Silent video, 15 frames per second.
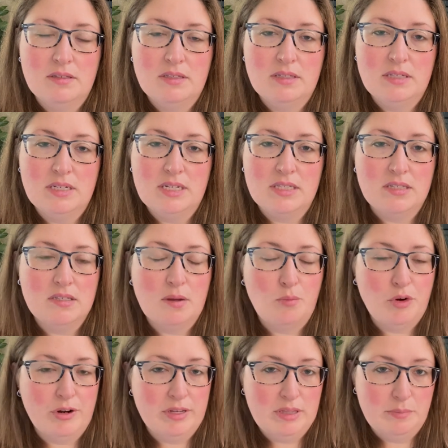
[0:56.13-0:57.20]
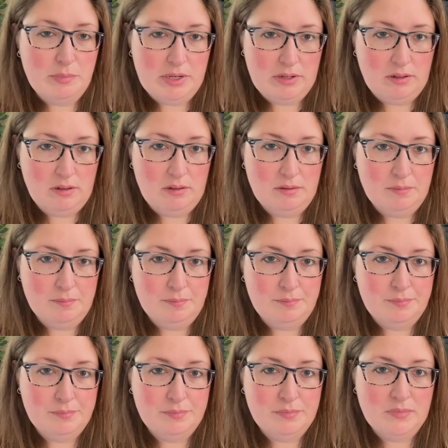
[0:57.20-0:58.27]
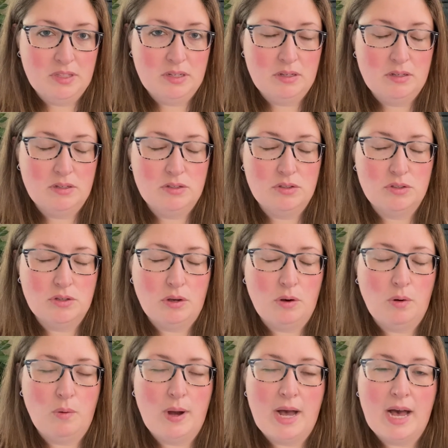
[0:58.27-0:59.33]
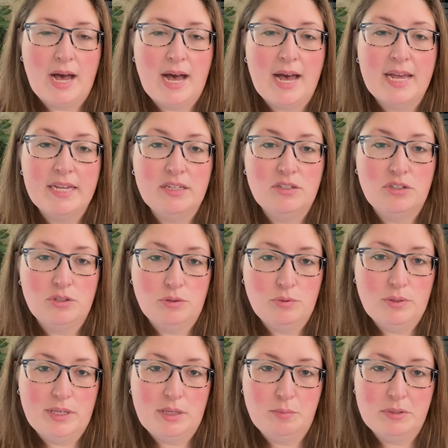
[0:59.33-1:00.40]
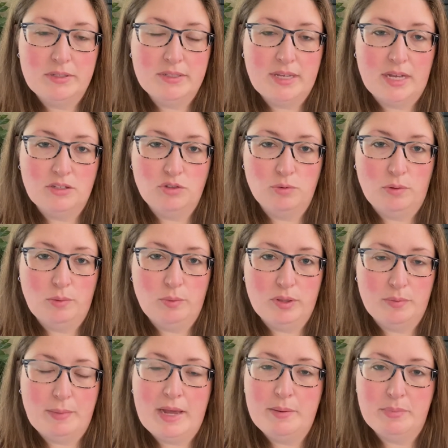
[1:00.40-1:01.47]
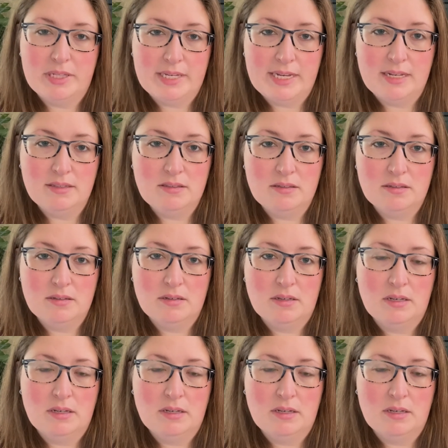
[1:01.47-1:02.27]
it's somewhere in the middle. So I do keep a schedule with my plants.